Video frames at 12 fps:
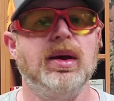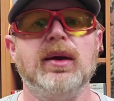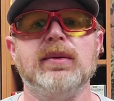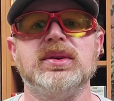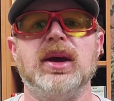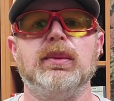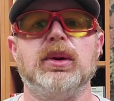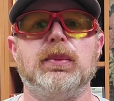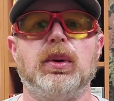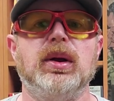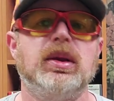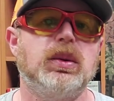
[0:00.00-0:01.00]
and was able to
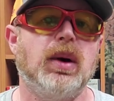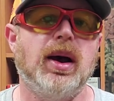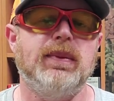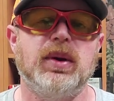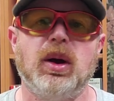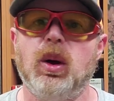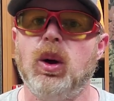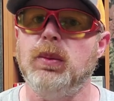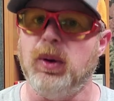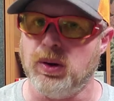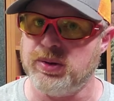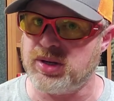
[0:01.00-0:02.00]
bring the rifle
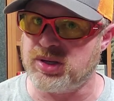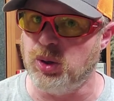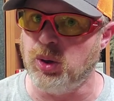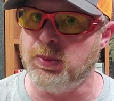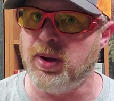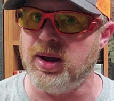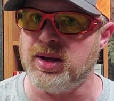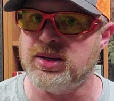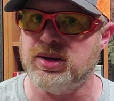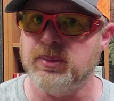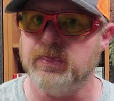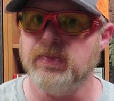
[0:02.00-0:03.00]
home on the school
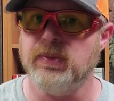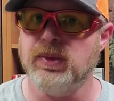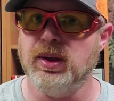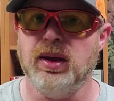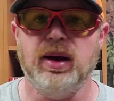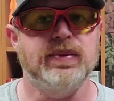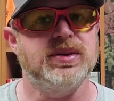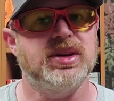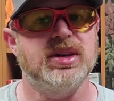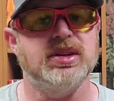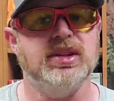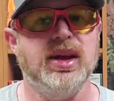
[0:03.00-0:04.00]
bus. Ever
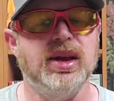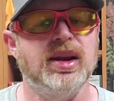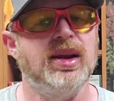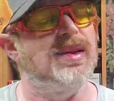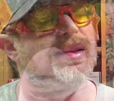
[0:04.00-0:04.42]
since then,